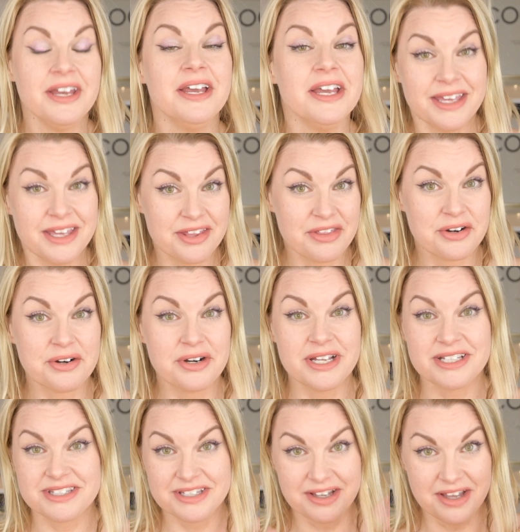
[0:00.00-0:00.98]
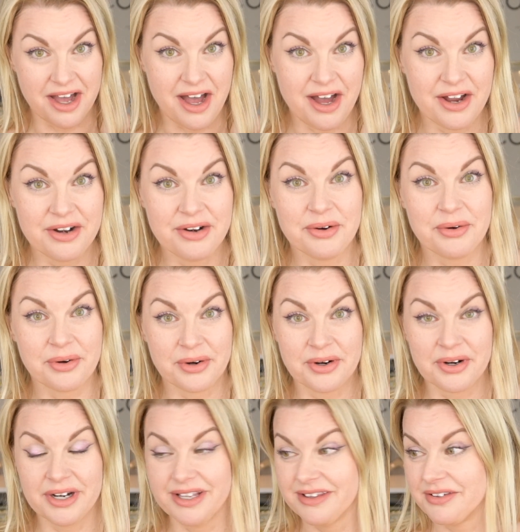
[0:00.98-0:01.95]
Either it's gone
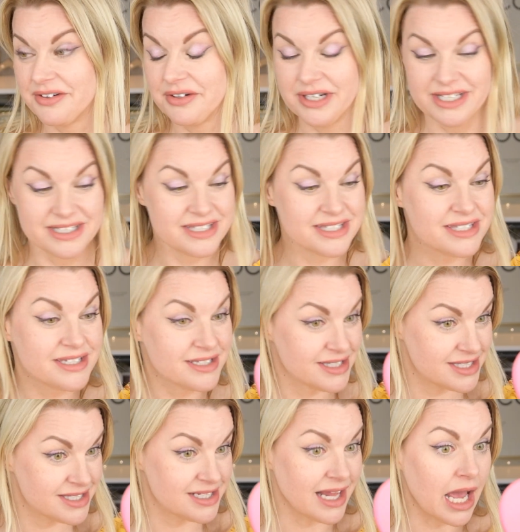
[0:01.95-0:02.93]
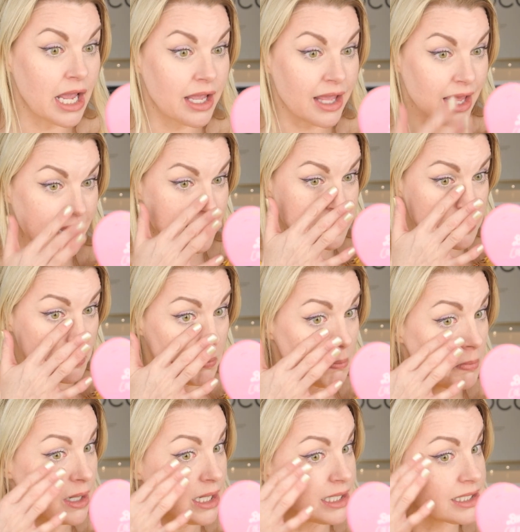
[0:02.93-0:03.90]
or either it's just like has
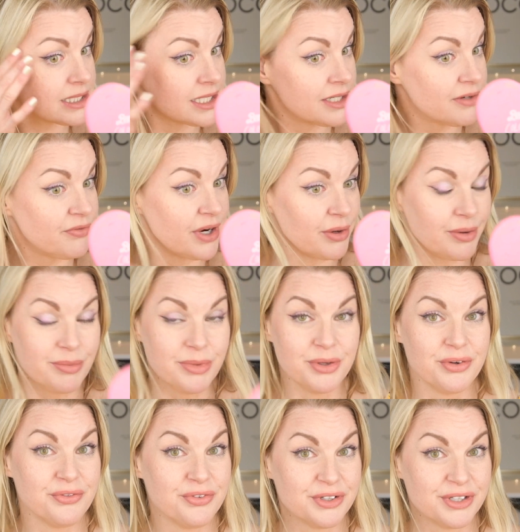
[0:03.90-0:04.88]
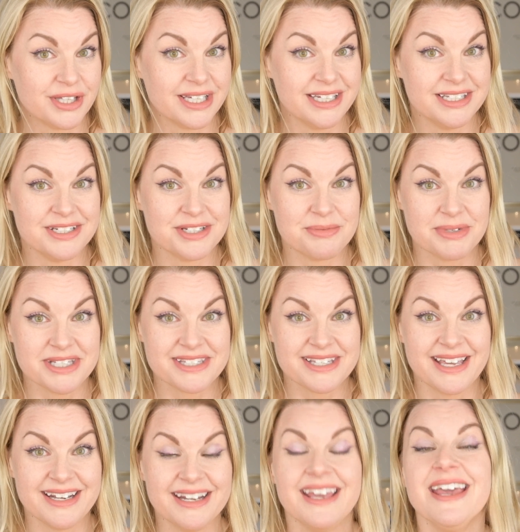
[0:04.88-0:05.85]
melted very beautifully into my
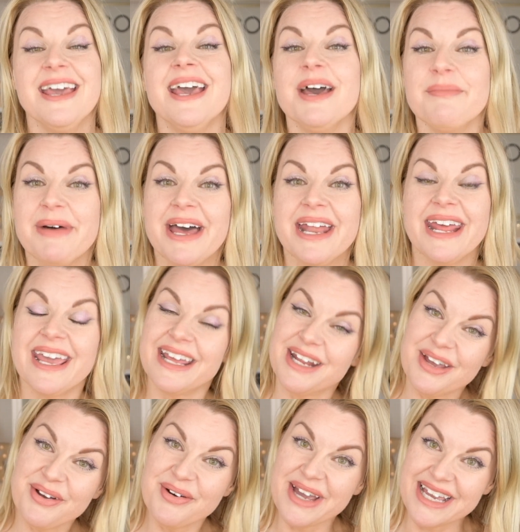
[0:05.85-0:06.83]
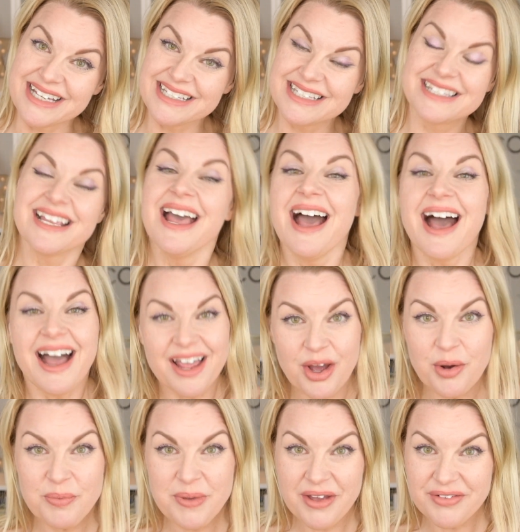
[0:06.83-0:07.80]
skin. But anyways, I
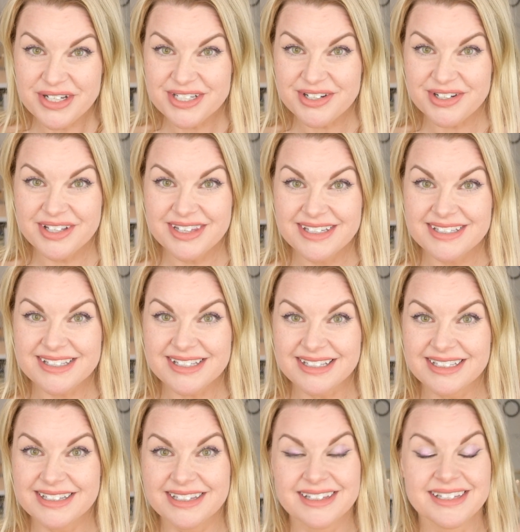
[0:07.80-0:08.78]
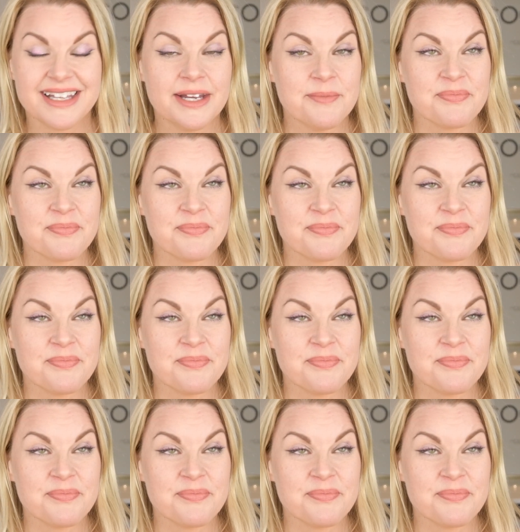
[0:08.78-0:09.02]
hope you have enjoyed this little